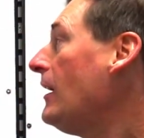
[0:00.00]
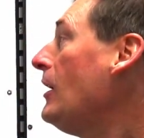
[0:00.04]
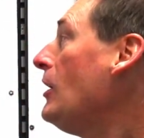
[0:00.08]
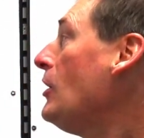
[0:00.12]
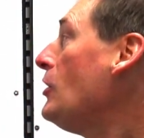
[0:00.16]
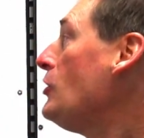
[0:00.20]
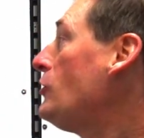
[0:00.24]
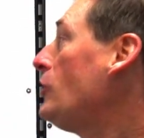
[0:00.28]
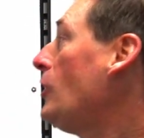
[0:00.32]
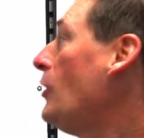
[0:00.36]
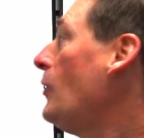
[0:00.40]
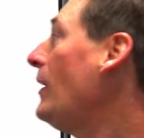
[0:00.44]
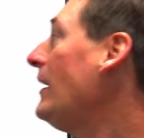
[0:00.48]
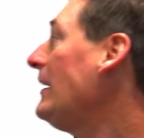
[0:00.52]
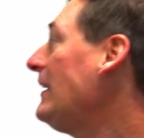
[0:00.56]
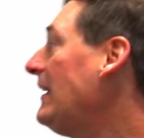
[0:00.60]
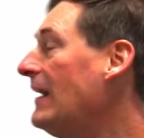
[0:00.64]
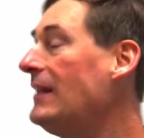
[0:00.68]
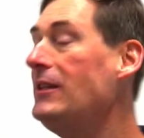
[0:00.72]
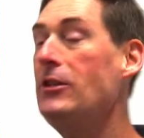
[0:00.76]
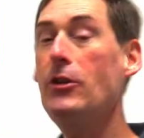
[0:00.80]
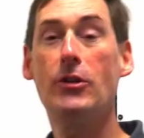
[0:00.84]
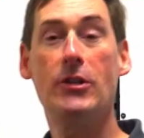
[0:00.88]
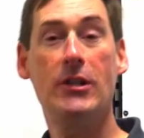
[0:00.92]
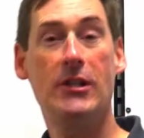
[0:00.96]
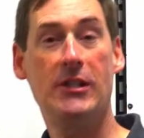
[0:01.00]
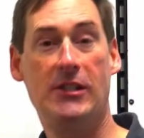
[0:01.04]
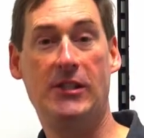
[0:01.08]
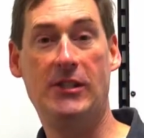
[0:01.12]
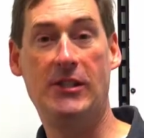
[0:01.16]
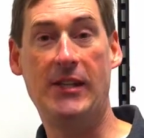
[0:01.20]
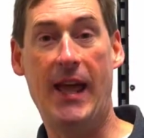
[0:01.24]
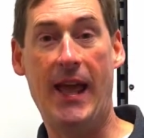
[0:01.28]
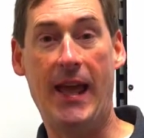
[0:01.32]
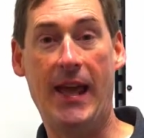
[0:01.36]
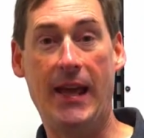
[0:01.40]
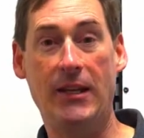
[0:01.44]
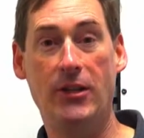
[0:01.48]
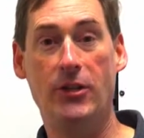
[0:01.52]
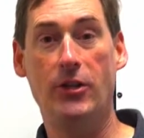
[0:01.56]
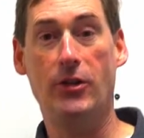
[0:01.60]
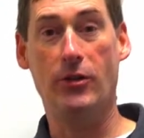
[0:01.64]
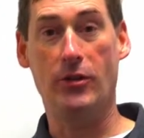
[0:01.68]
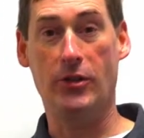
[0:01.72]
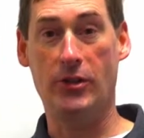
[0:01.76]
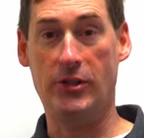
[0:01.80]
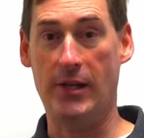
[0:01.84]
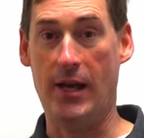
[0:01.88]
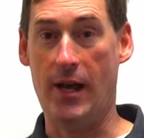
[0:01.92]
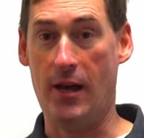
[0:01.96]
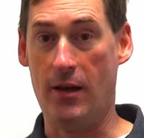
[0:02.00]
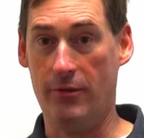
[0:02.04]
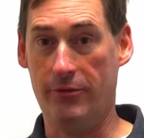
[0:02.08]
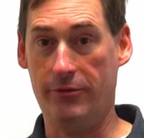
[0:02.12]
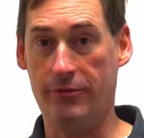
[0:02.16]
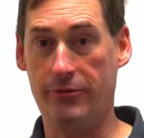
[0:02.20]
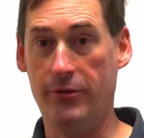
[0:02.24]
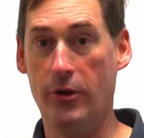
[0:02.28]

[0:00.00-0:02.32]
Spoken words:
So again, you're just saying to yourself,